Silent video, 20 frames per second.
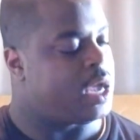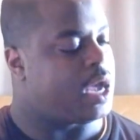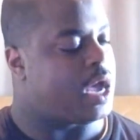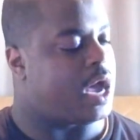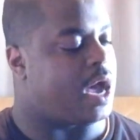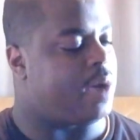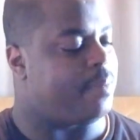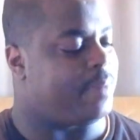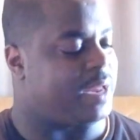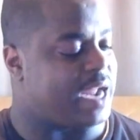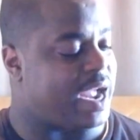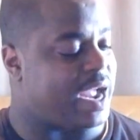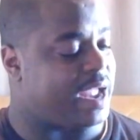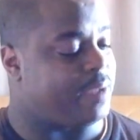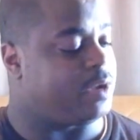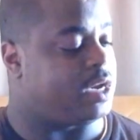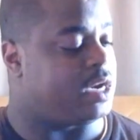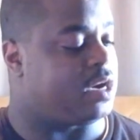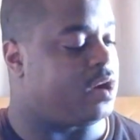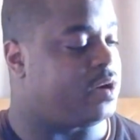Um, and I'm
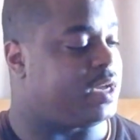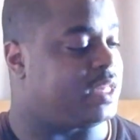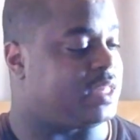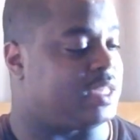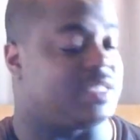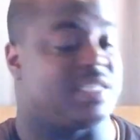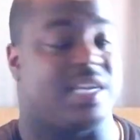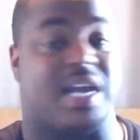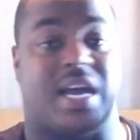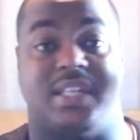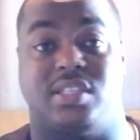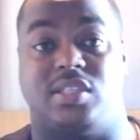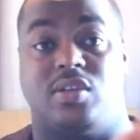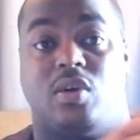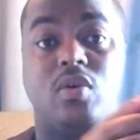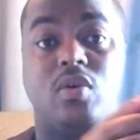going to go get this console